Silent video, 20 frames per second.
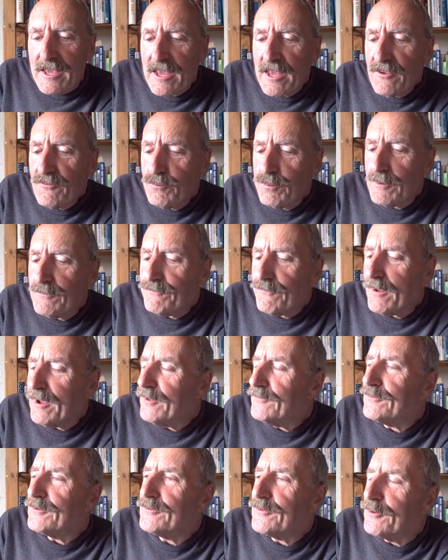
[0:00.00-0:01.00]
If we
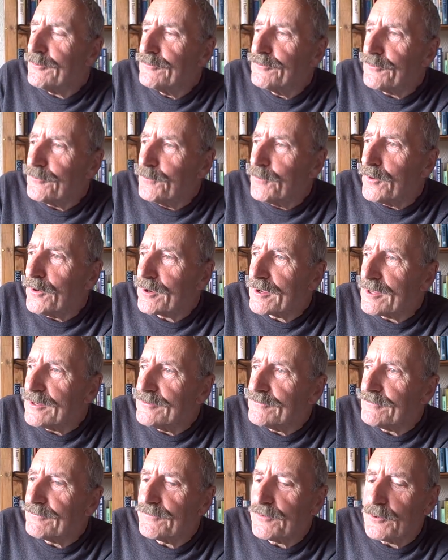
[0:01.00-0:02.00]
found that those who work
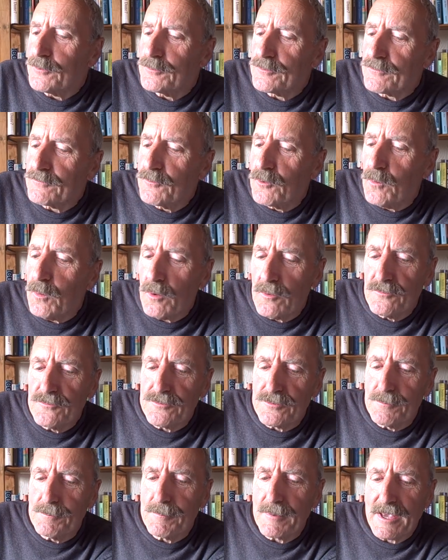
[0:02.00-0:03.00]
in the field of
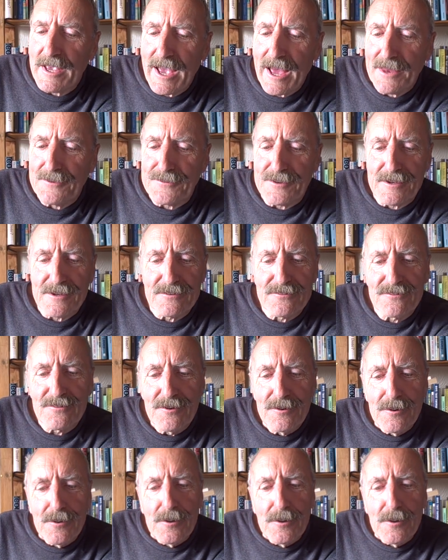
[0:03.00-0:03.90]
quantum mechanics